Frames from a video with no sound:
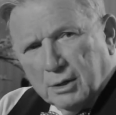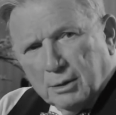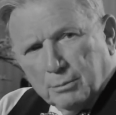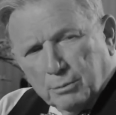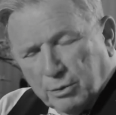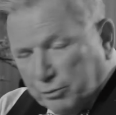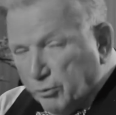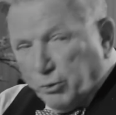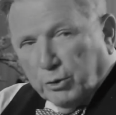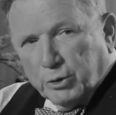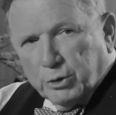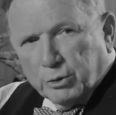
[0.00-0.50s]

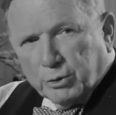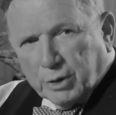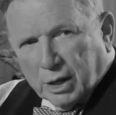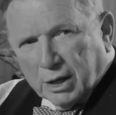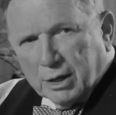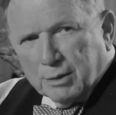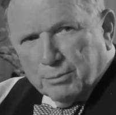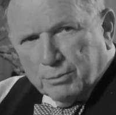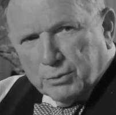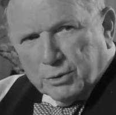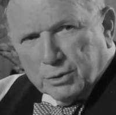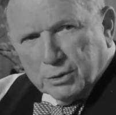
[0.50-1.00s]
before you
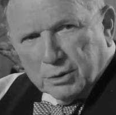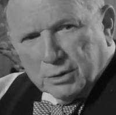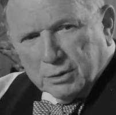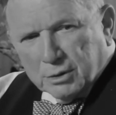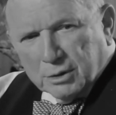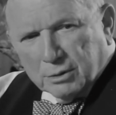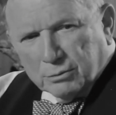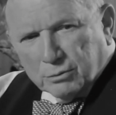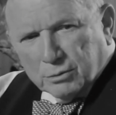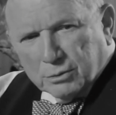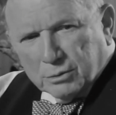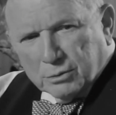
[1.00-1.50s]
came to, eh,
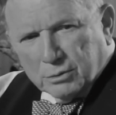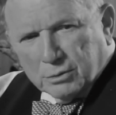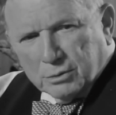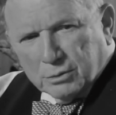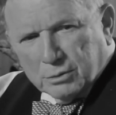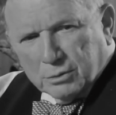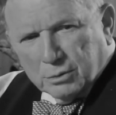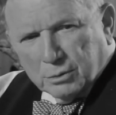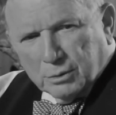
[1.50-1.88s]
to